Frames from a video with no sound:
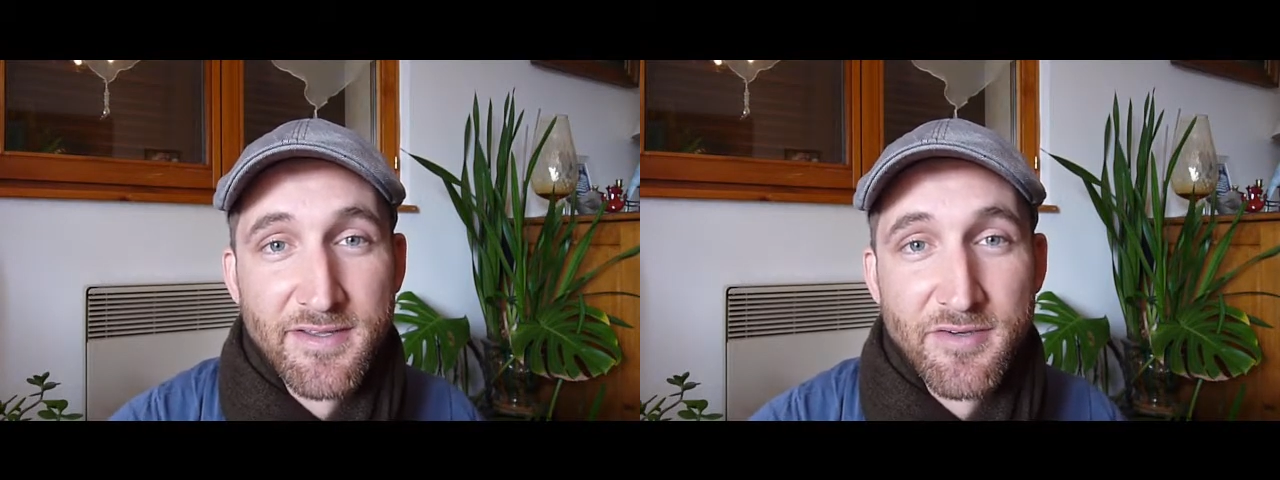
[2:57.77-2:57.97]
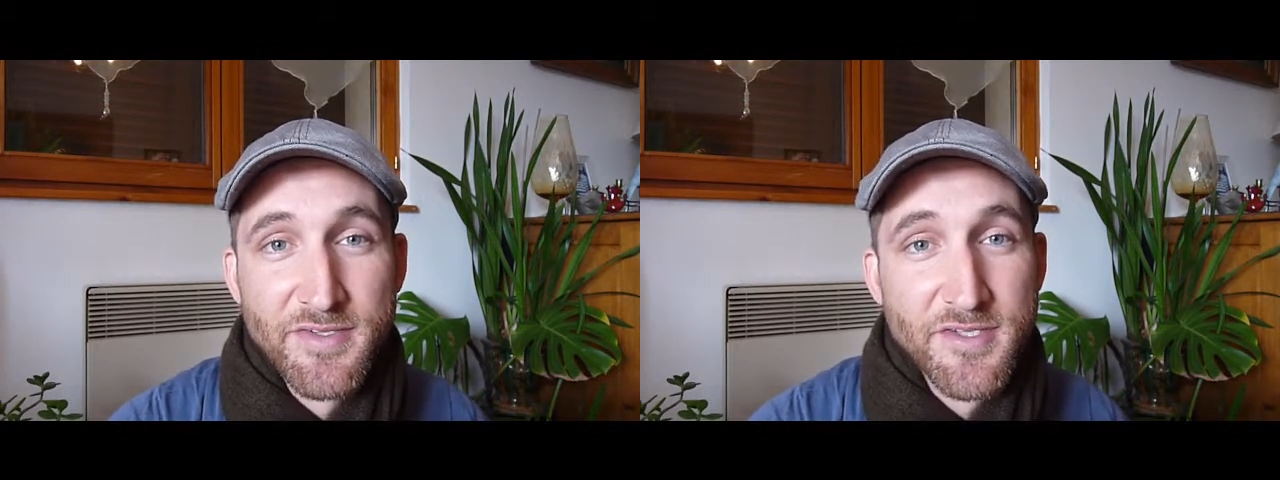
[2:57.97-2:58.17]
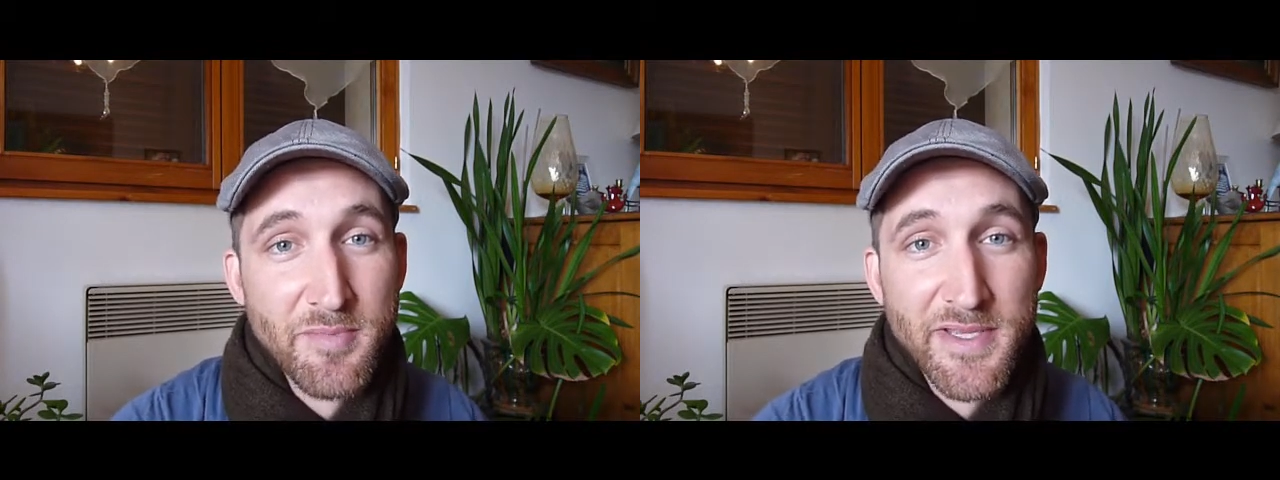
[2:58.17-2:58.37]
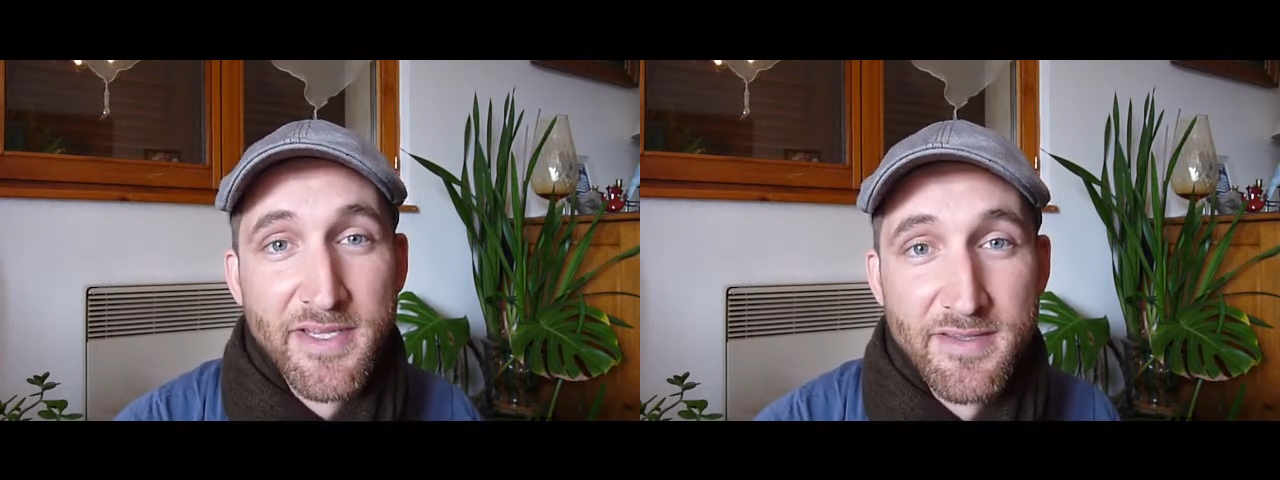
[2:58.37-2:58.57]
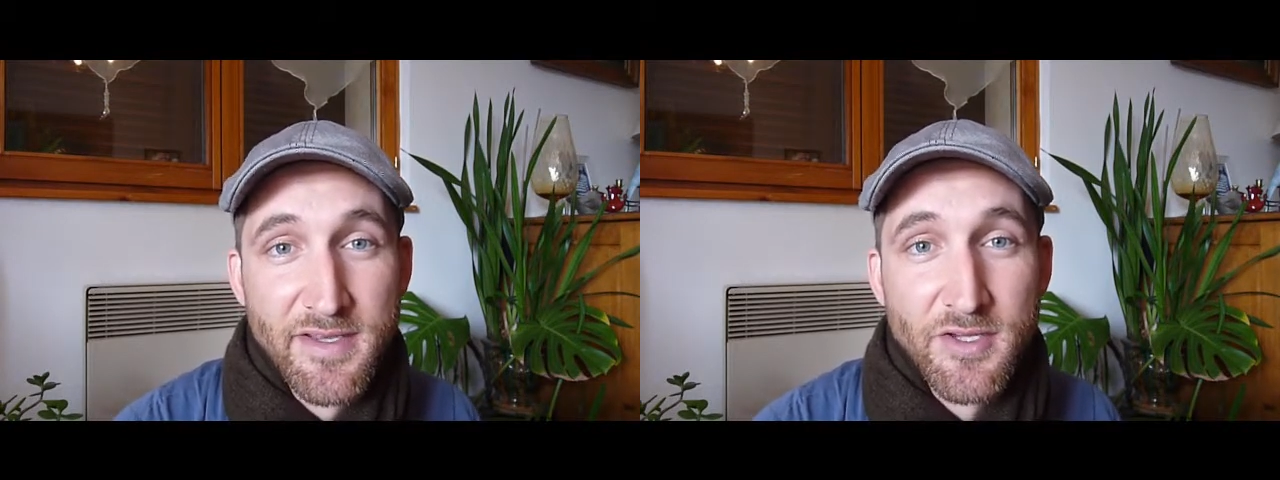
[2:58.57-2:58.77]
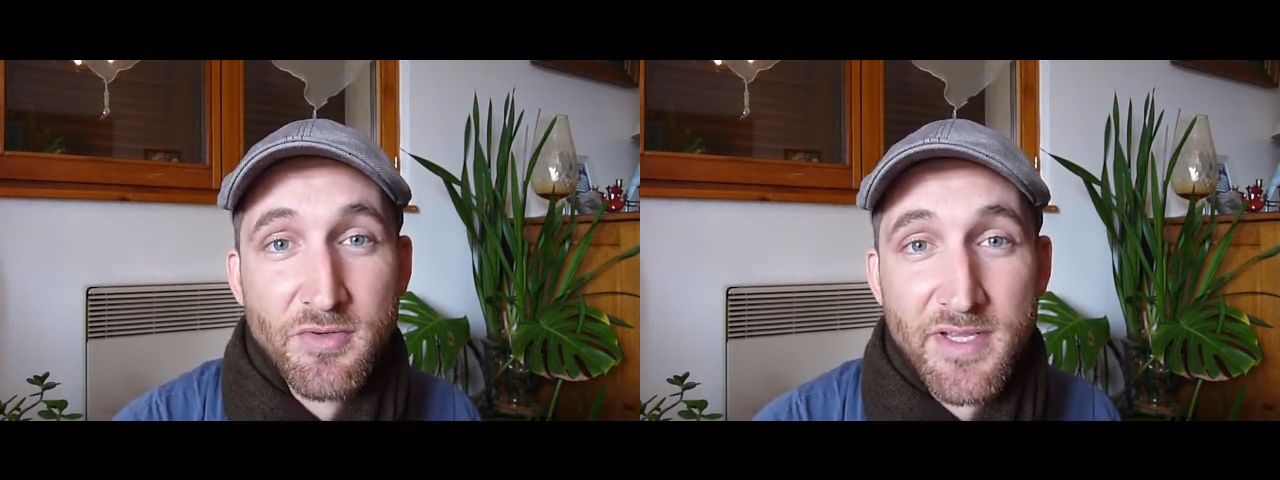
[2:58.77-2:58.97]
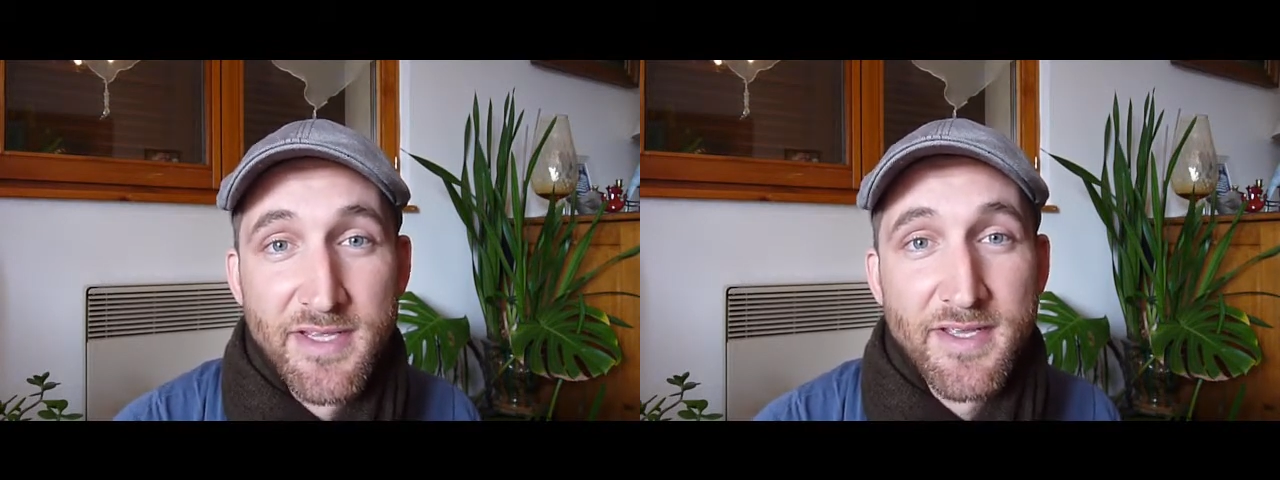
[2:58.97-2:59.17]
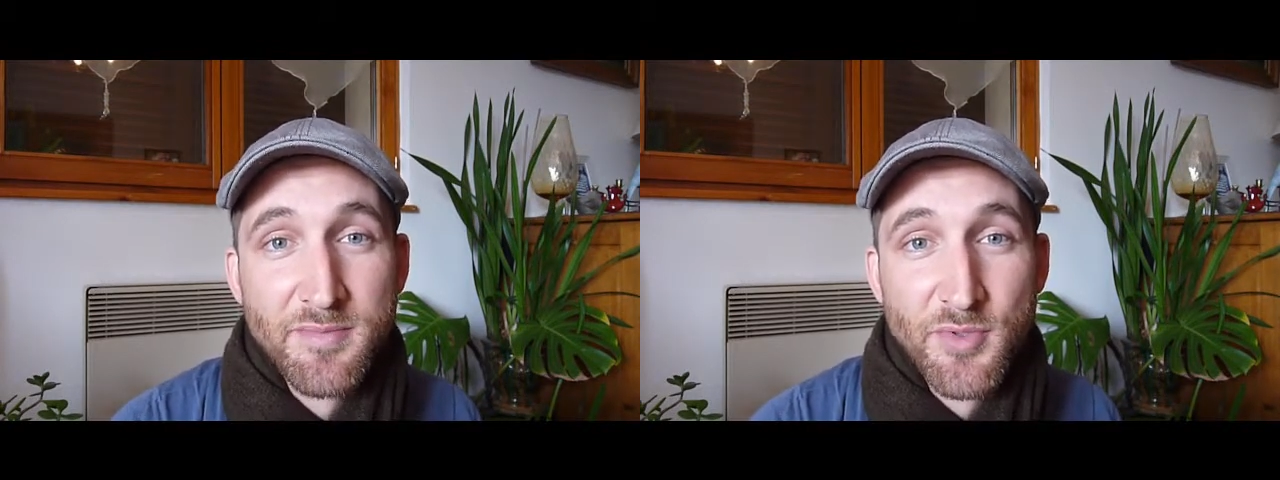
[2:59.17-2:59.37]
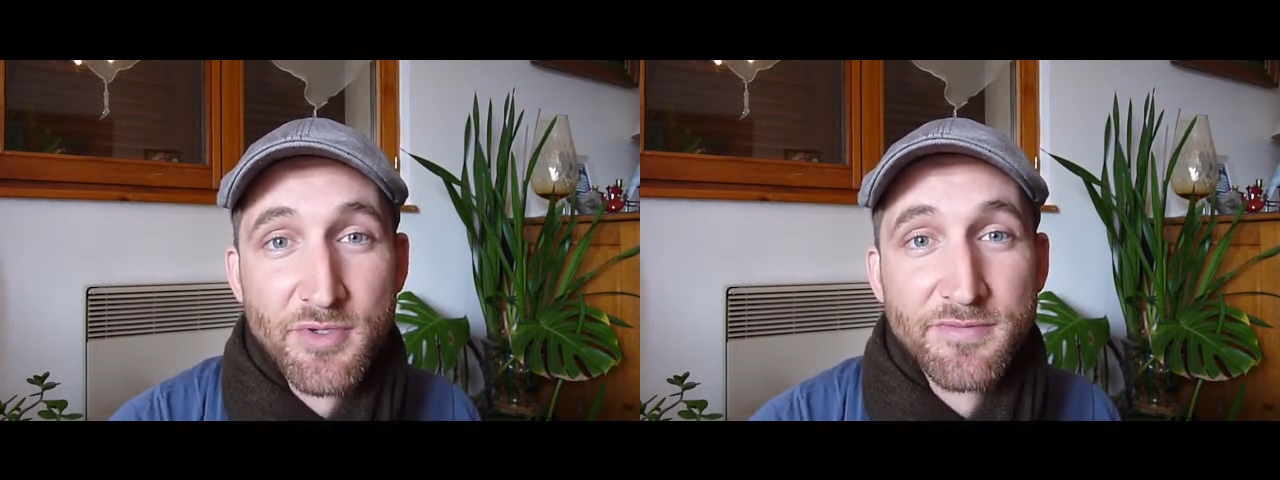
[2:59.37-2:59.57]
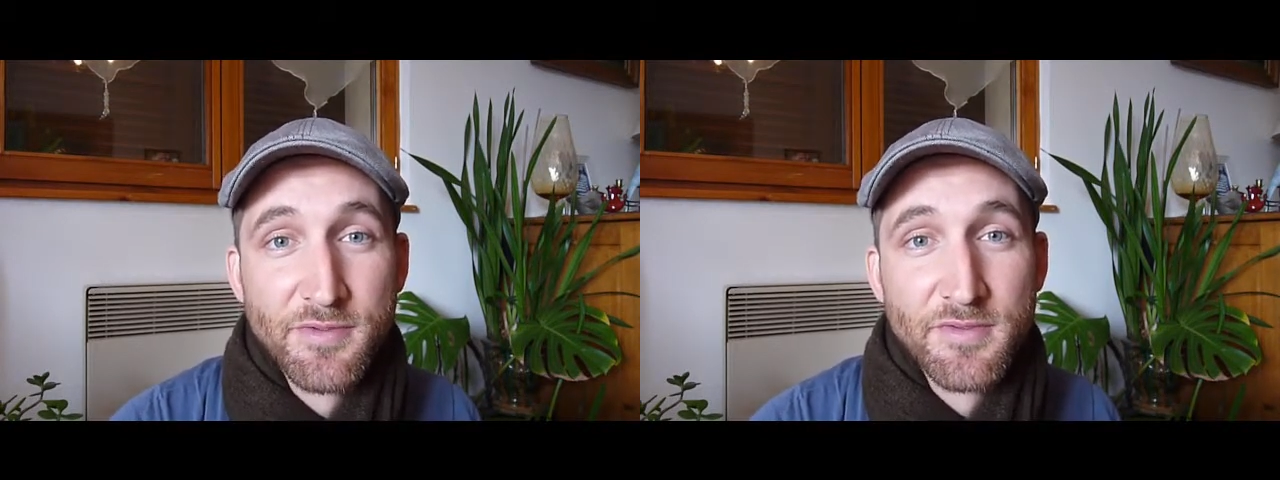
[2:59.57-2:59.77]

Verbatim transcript: there are so many that are unique and beautiful.